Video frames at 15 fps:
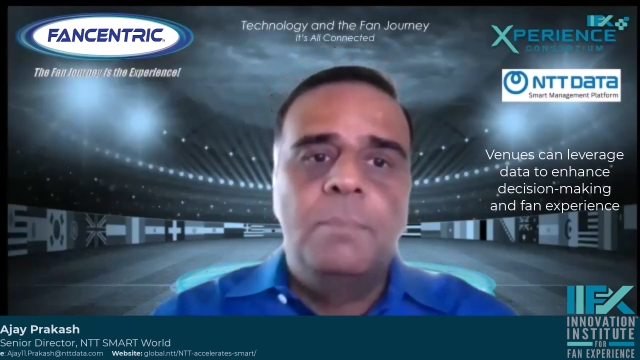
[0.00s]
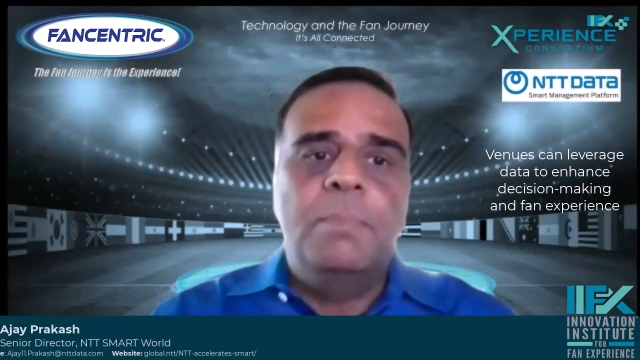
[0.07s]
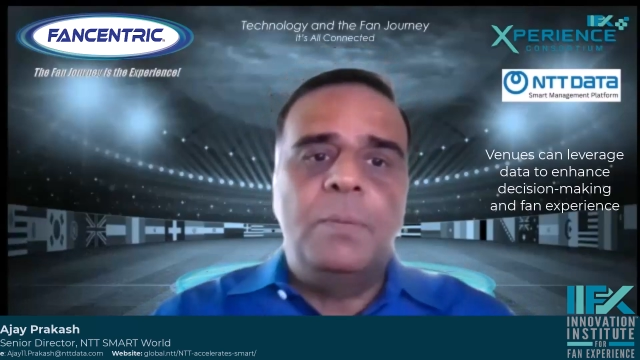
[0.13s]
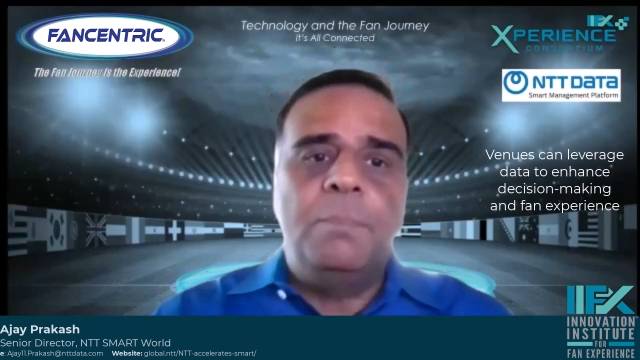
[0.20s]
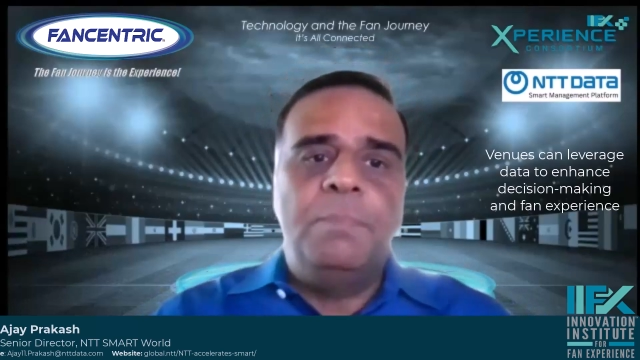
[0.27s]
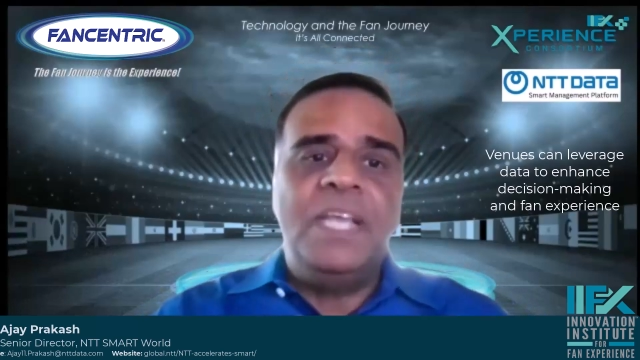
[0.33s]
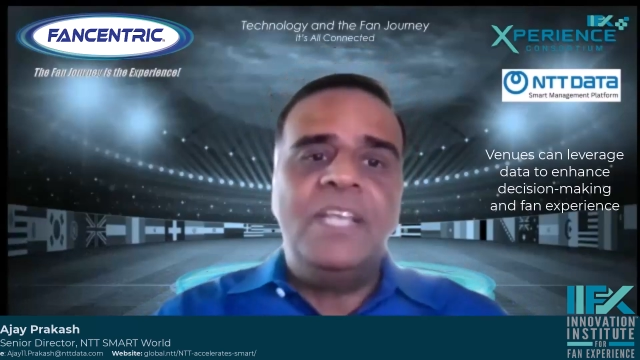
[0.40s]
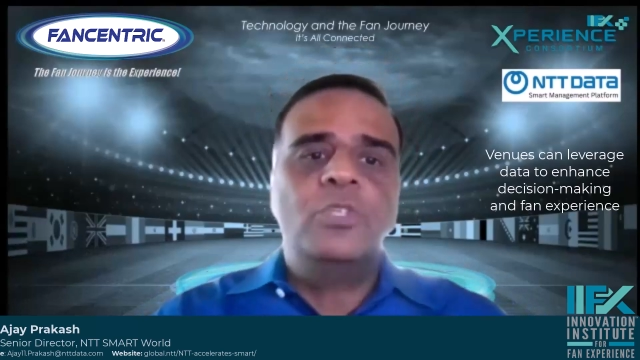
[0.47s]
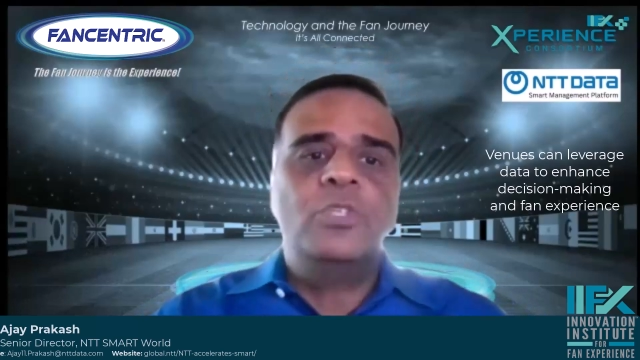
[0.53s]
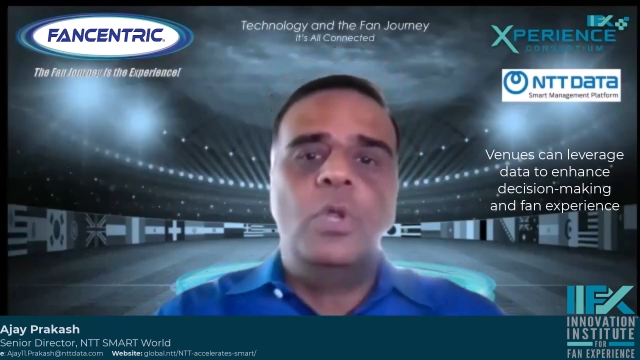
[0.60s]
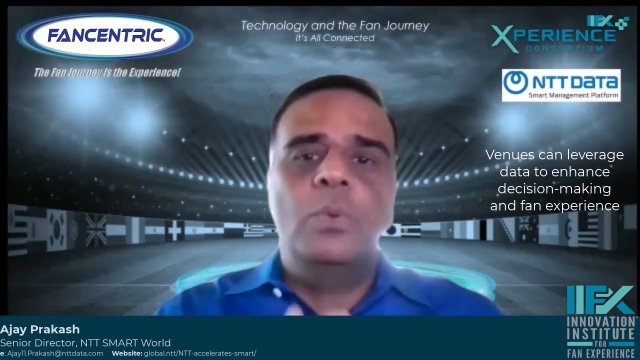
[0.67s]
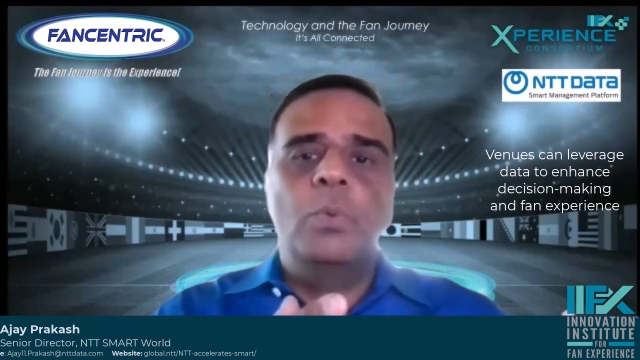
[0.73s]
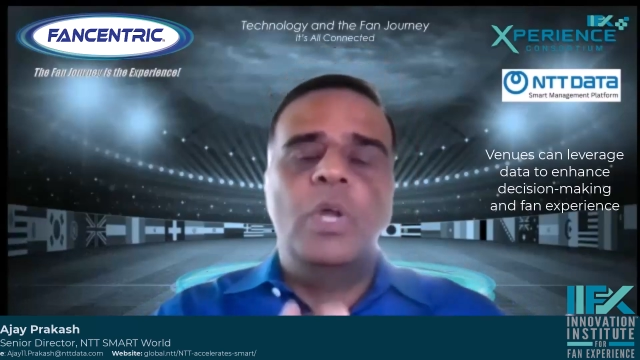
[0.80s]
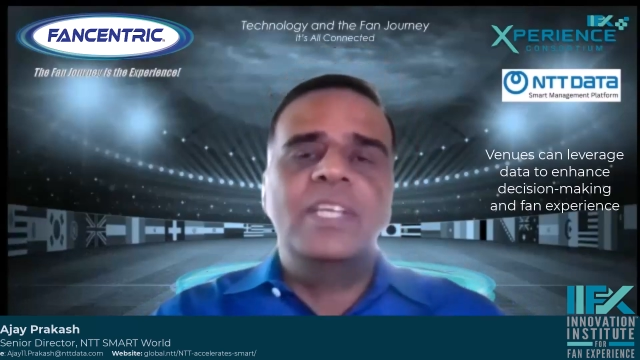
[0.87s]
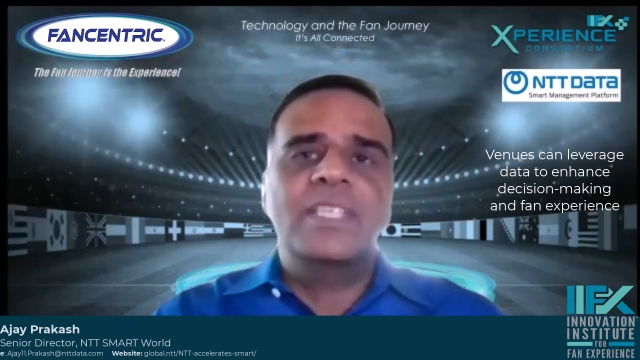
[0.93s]
but based
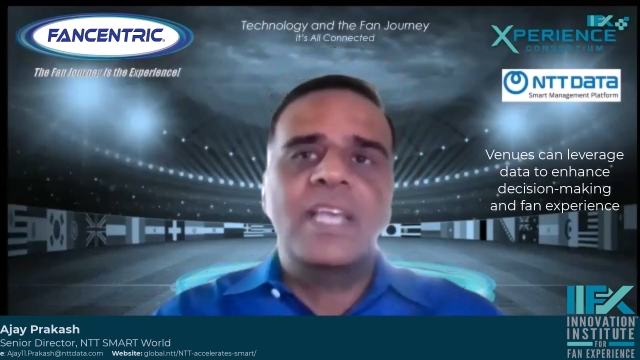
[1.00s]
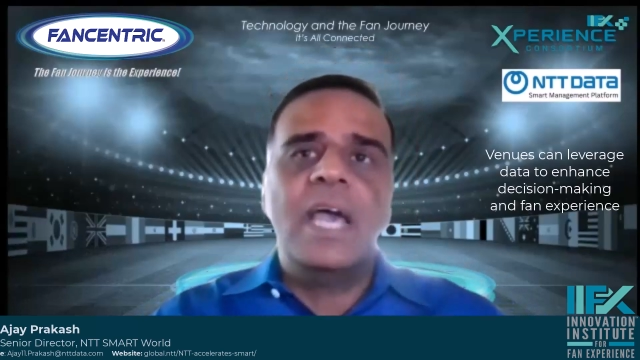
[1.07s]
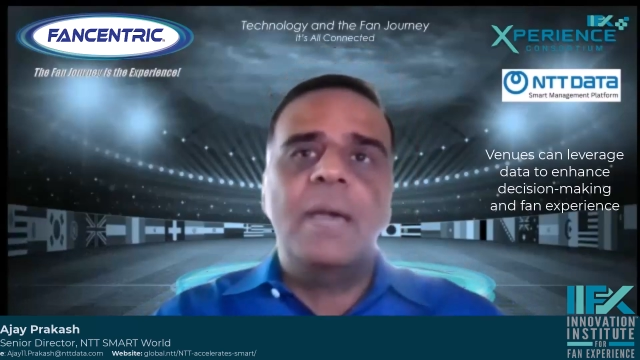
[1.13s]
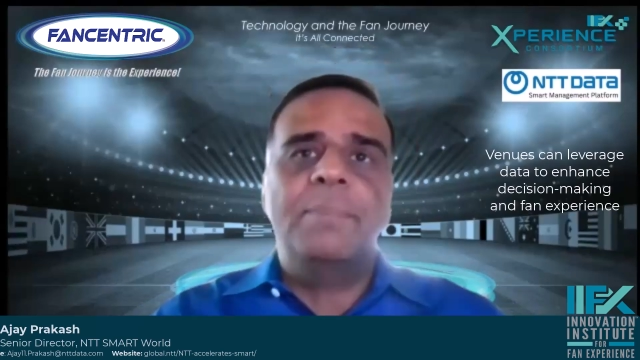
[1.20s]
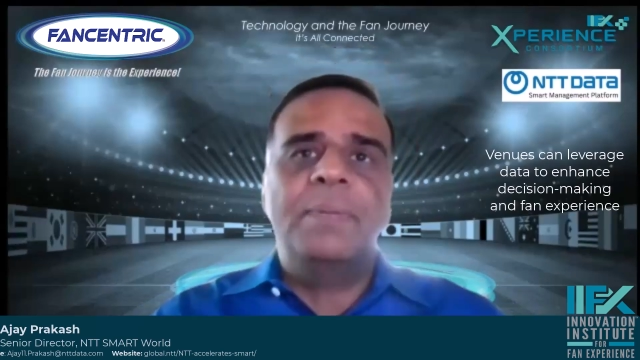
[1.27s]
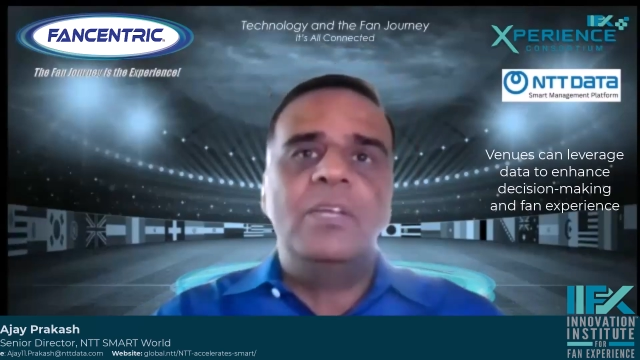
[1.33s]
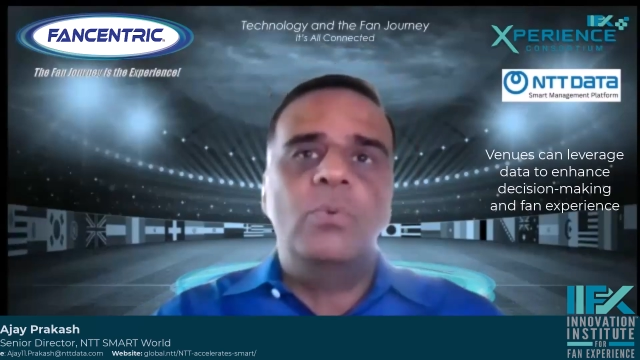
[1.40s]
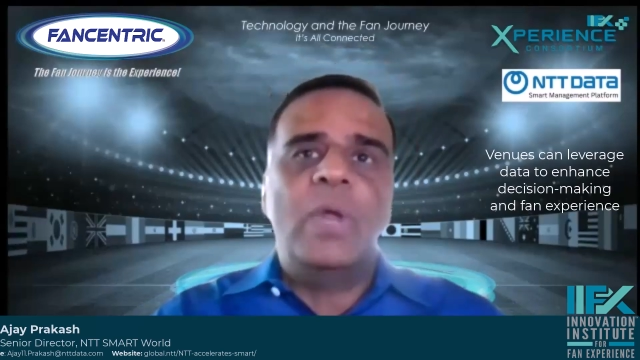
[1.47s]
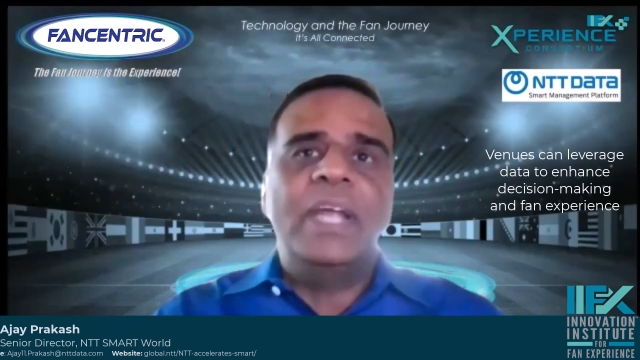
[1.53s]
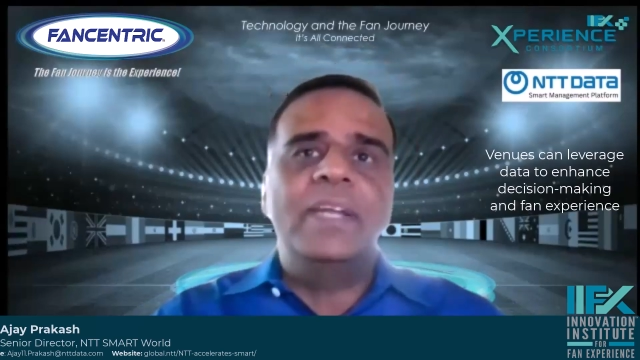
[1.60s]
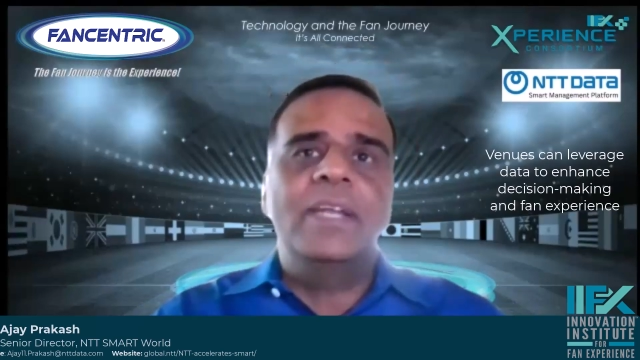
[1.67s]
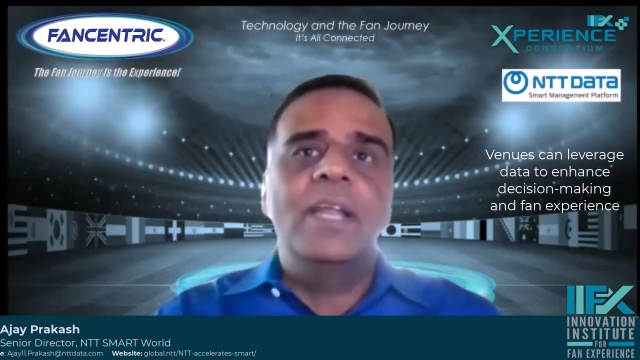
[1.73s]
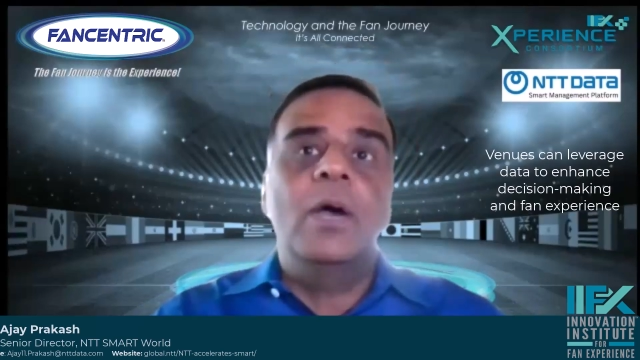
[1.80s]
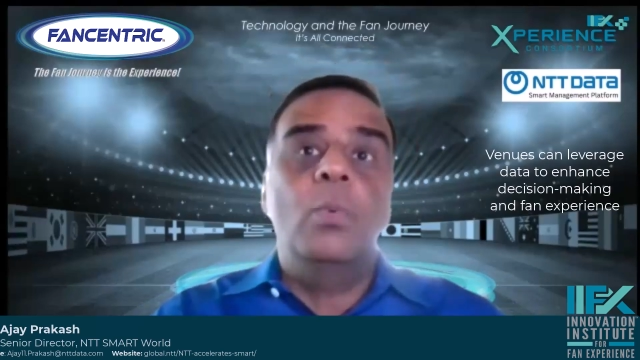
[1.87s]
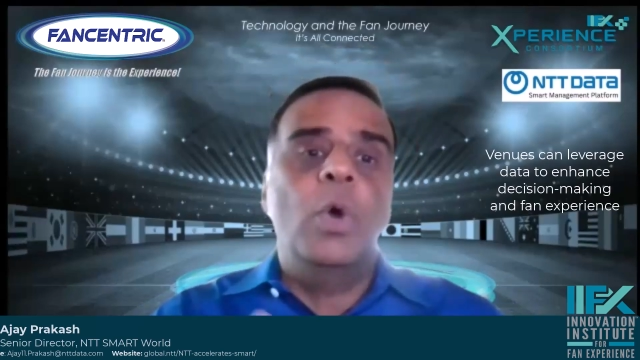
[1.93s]
on what is happening right now,